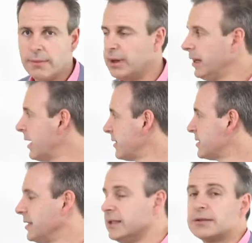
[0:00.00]
but in other
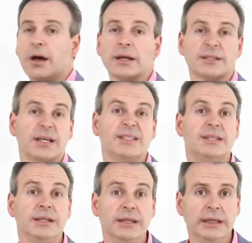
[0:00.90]
cities like say
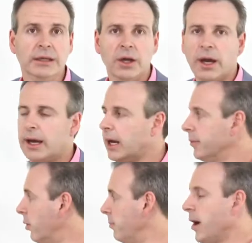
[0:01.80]
Sydney
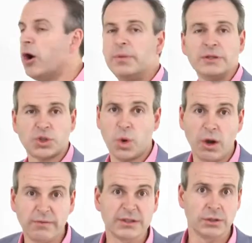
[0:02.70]
um, or Melbourne,
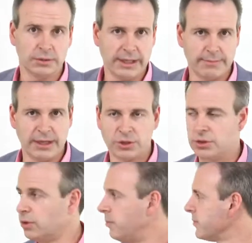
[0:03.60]
12 is not that much at
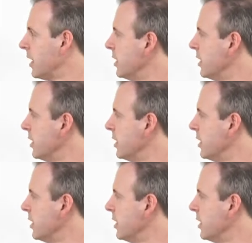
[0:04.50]
all.